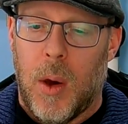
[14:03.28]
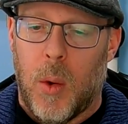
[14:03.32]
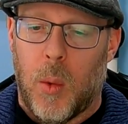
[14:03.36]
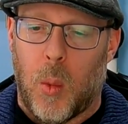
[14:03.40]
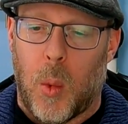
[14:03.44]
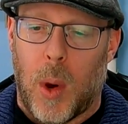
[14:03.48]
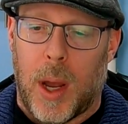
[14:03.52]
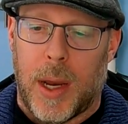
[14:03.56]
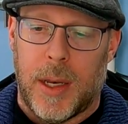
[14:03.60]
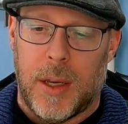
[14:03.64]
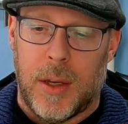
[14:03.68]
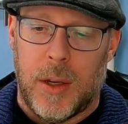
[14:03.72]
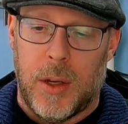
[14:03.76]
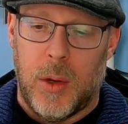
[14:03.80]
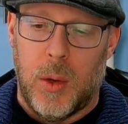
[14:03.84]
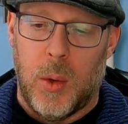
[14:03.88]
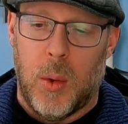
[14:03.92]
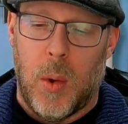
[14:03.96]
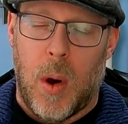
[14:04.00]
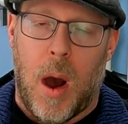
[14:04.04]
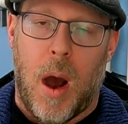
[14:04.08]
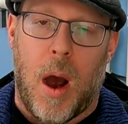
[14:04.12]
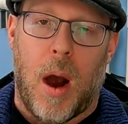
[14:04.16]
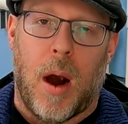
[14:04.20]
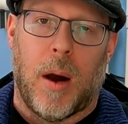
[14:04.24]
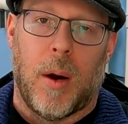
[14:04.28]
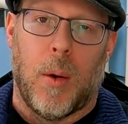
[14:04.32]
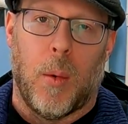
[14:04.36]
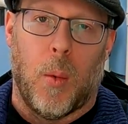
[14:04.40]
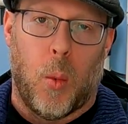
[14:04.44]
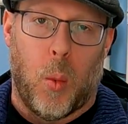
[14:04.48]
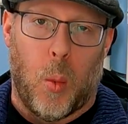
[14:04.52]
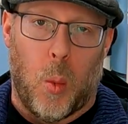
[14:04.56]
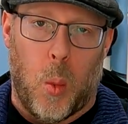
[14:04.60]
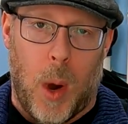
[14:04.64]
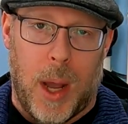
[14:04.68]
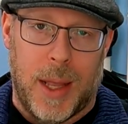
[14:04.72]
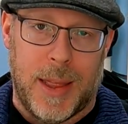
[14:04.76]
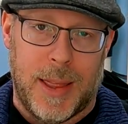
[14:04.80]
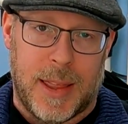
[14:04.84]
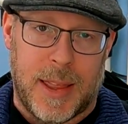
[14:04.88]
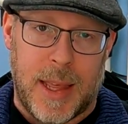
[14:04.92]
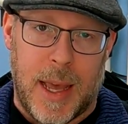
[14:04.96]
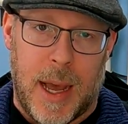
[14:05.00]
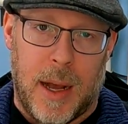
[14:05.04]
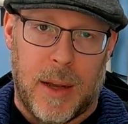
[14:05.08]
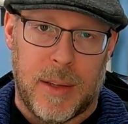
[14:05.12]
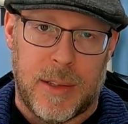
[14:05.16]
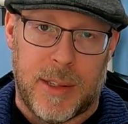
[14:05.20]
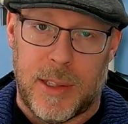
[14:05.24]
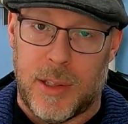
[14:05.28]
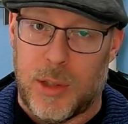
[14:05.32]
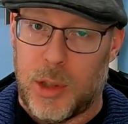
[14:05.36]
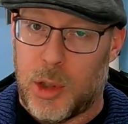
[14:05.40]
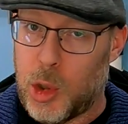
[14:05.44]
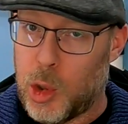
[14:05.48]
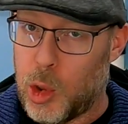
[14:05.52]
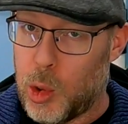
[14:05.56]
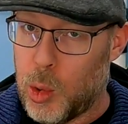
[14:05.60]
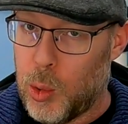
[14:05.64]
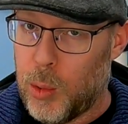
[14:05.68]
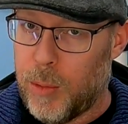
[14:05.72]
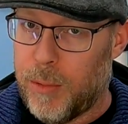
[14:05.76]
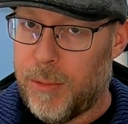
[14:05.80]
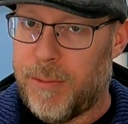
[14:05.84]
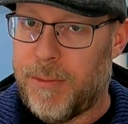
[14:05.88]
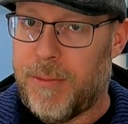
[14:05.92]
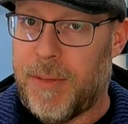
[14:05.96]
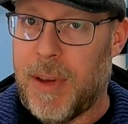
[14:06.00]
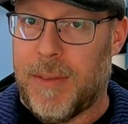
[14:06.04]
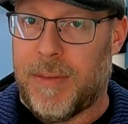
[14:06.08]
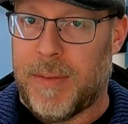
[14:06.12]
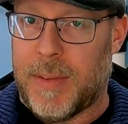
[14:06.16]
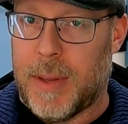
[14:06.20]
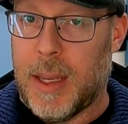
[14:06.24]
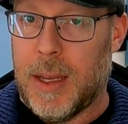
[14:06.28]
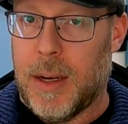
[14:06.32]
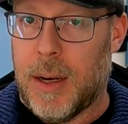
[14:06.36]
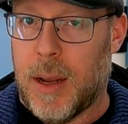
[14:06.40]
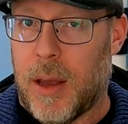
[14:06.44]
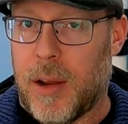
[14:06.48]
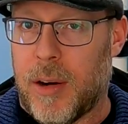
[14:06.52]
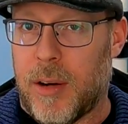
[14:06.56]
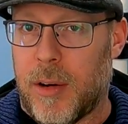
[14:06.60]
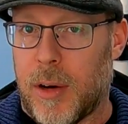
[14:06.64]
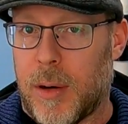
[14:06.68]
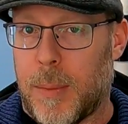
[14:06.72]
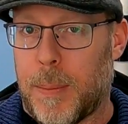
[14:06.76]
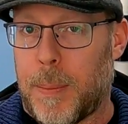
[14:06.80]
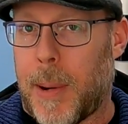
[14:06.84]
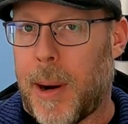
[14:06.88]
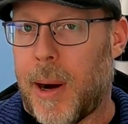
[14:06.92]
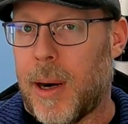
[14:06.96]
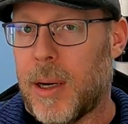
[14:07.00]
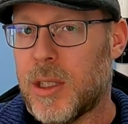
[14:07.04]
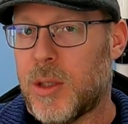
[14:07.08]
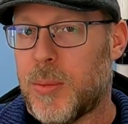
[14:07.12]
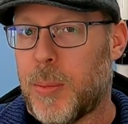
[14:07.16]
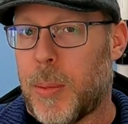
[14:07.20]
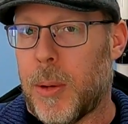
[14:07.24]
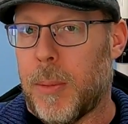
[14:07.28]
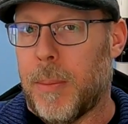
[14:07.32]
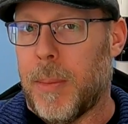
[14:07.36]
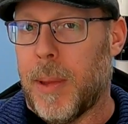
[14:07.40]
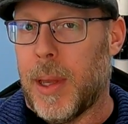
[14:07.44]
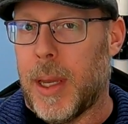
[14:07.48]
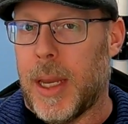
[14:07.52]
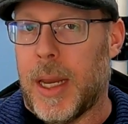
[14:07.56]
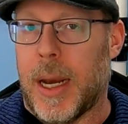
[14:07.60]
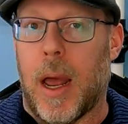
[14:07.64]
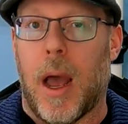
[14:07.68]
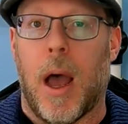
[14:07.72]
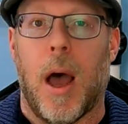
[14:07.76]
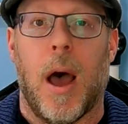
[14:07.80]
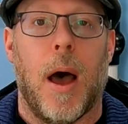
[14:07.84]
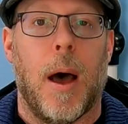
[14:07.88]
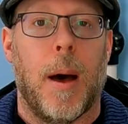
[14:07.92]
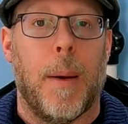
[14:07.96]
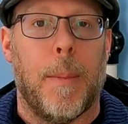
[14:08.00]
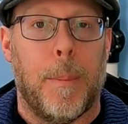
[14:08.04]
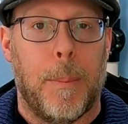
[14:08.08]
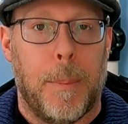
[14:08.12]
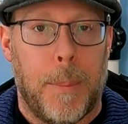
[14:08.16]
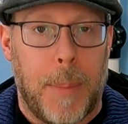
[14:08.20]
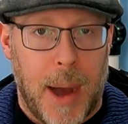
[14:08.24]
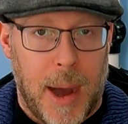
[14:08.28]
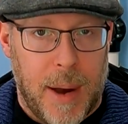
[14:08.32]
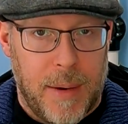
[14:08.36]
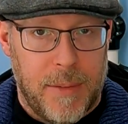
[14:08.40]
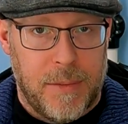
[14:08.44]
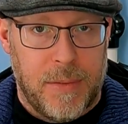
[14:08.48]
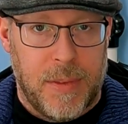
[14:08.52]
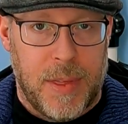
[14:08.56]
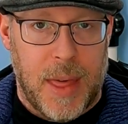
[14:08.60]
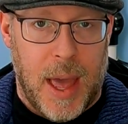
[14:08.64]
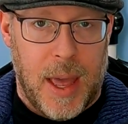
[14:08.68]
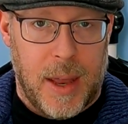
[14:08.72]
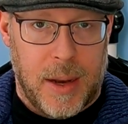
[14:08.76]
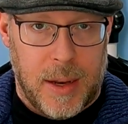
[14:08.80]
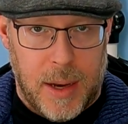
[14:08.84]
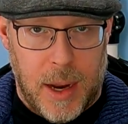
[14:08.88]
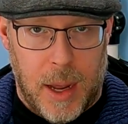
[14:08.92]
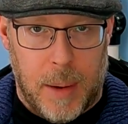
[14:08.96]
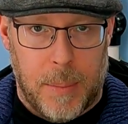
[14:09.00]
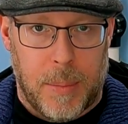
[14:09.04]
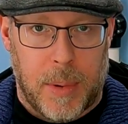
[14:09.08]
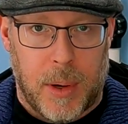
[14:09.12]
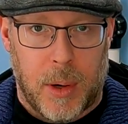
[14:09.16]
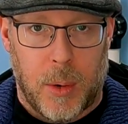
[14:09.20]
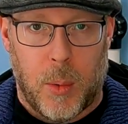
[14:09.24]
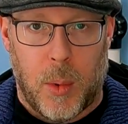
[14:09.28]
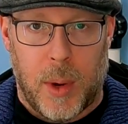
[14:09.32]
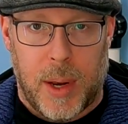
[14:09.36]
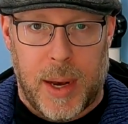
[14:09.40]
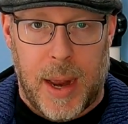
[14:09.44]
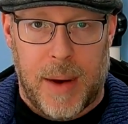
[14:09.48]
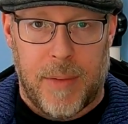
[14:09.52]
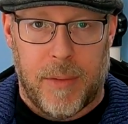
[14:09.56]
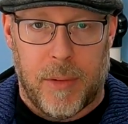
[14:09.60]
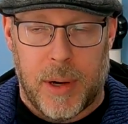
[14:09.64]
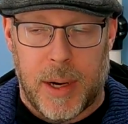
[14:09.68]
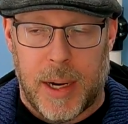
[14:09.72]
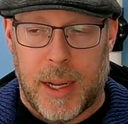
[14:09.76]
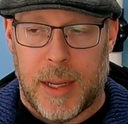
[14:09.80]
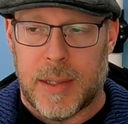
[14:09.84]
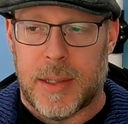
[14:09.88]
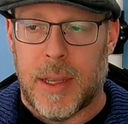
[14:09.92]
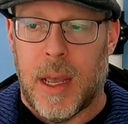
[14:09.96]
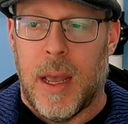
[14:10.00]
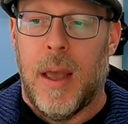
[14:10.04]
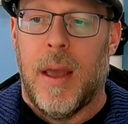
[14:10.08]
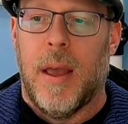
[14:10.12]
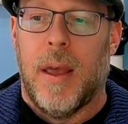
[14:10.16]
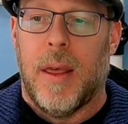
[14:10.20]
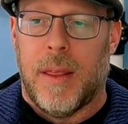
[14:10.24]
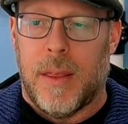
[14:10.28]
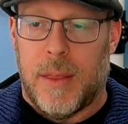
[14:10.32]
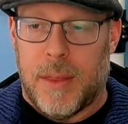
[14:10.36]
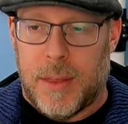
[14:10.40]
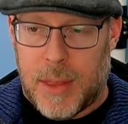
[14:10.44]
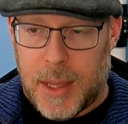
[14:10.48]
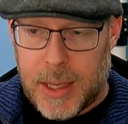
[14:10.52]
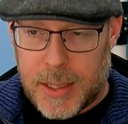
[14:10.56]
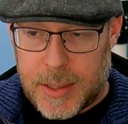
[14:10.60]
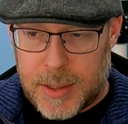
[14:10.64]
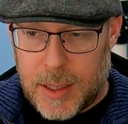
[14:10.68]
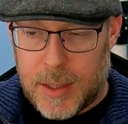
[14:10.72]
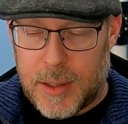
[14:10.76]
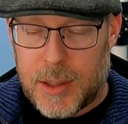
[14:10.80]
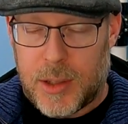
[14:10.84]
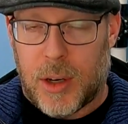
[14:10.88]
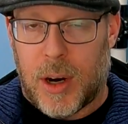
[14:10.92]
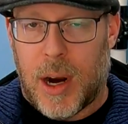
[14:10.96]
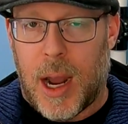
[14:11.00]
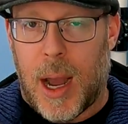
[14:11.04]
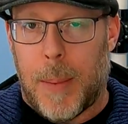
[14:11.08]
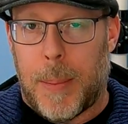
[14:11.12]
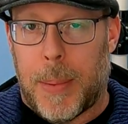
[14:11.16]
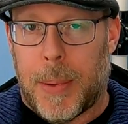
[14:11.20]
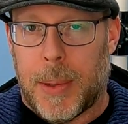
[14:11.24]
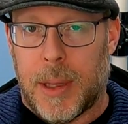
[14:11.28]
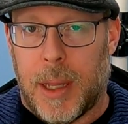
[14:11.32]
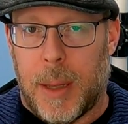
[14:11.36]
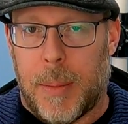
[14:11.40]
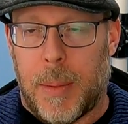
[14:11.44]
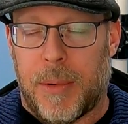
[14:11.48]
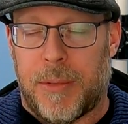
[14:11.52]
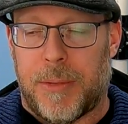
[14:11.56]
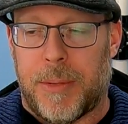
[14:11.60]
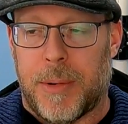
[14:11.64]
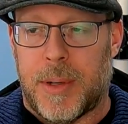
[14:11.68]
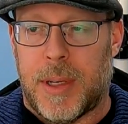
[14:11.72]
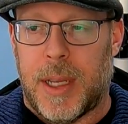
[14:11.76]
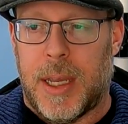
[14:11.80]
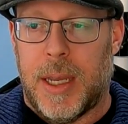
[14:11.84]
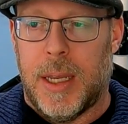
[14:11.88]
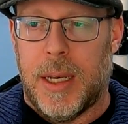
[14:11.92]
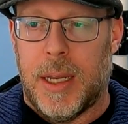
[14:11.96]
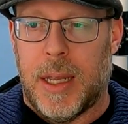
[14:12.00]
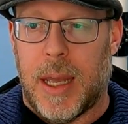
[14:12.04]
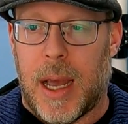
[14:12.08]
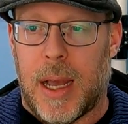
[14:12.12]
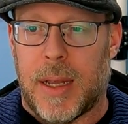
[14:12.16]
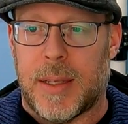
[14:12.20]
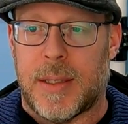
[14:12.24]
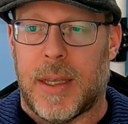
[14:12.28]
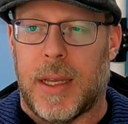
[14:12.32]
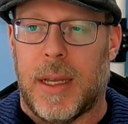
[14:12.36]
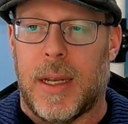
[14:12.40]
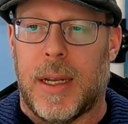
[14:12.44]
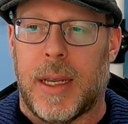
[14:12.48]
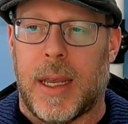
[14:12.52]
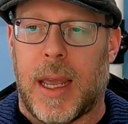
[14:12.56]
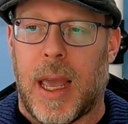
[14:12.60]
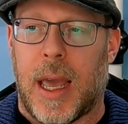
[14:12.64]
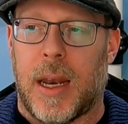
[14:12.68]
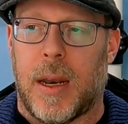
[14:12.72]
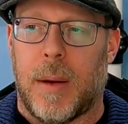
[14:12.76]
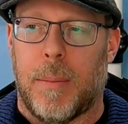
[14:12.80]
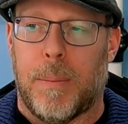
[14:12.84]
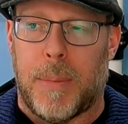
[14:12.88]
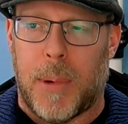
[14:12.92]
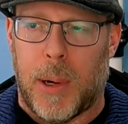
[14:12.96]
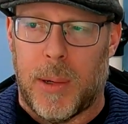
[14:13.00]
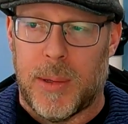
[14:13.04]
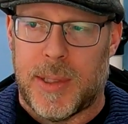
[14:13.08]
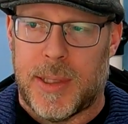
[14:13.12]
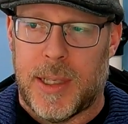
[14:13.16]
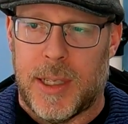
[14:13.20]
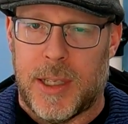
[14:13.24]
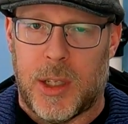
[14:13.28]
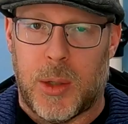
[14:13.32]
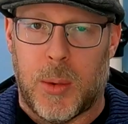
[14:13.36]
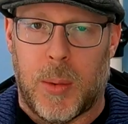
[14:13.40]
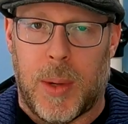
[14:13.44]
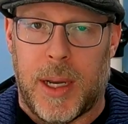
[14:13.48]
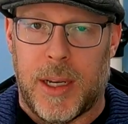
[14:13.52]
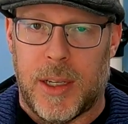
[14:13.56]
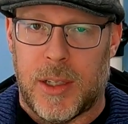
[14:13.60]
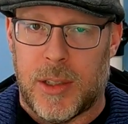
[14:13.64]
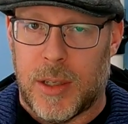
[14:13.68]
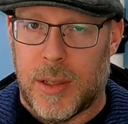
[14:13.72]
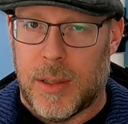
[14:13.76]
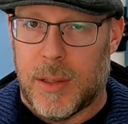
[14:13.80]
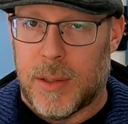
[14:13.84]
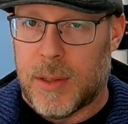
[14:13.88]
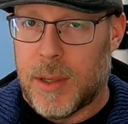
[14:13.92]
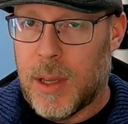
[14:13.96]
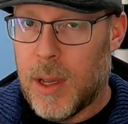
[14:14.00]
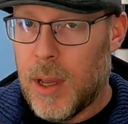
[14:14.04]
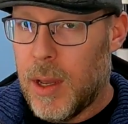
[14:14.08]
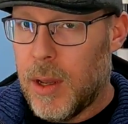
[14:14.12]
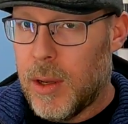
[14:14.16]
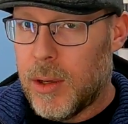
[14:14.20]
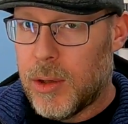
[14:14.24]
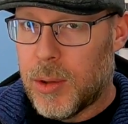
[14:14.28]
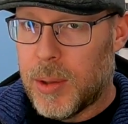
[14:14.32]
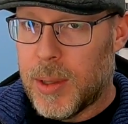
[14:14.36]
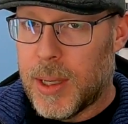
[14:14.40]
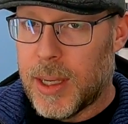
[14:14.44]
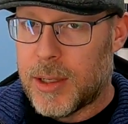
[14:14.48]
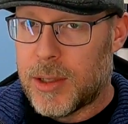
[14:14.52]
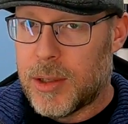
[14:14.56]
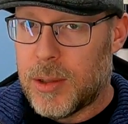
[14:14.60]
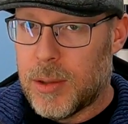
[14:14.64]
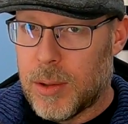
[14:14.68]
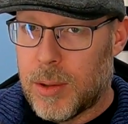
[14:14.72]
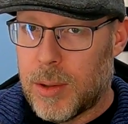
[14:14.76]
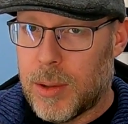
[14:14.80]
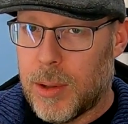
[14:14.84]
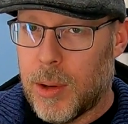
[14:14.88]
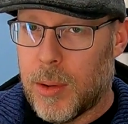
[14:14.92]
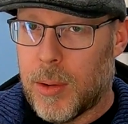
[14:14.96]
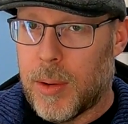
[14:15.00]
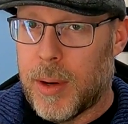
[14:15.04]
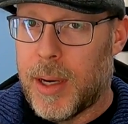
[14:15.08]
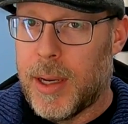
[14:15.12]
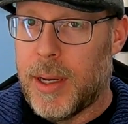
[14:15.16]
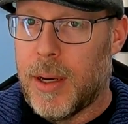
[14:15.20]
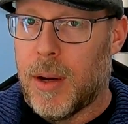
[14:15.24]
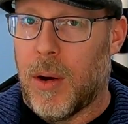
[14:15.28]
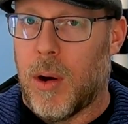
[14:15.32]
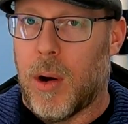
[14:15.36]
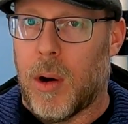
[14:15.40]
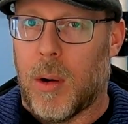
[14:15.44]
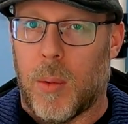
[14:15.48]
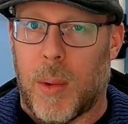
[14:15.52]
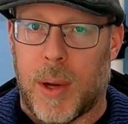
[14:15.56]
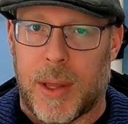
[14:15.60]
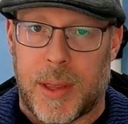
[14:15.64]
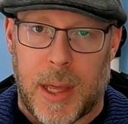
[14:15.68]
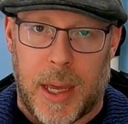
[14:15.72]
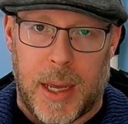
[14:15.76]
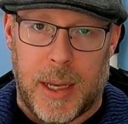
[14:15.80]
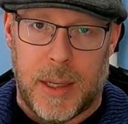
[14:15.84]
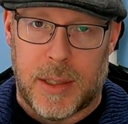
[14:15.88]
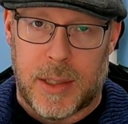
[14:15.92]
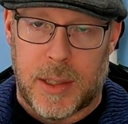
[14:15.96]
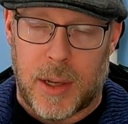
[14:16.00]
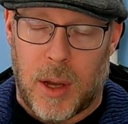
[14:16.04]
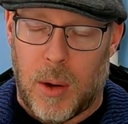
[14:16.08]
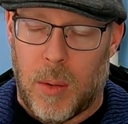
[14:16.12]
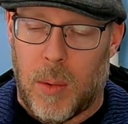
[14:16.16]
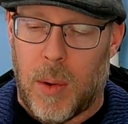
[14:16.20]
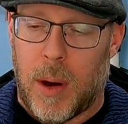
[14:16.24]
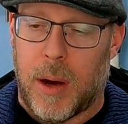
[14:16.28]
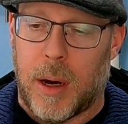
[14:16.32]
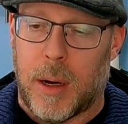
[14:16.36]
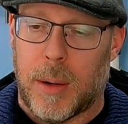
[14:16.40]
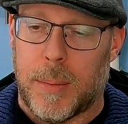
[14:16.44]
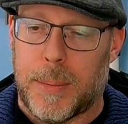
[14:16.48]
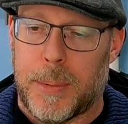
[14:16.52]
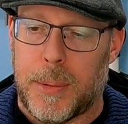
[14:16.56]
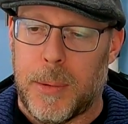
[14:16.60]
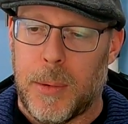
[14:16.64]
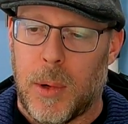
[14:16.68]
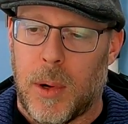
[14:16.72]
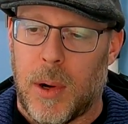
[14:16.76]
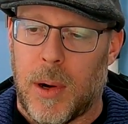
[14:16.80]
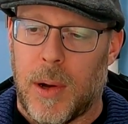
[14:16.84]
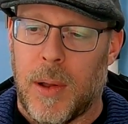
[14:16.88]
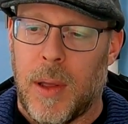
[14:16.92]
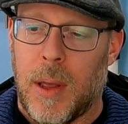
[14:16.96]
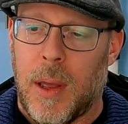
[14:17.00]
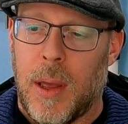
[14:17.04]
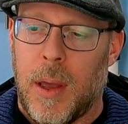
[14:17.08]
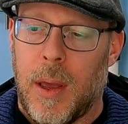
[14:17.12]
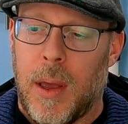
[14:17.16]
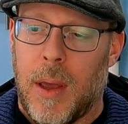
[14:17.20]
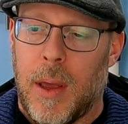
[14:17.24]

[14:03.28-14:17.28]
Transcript: when you are 1,000 to 1,500 parts per million above that number, whatever it is, this is your upper limit for TDS. And again, in both situations, traditional chlorine or with a saltwater pool,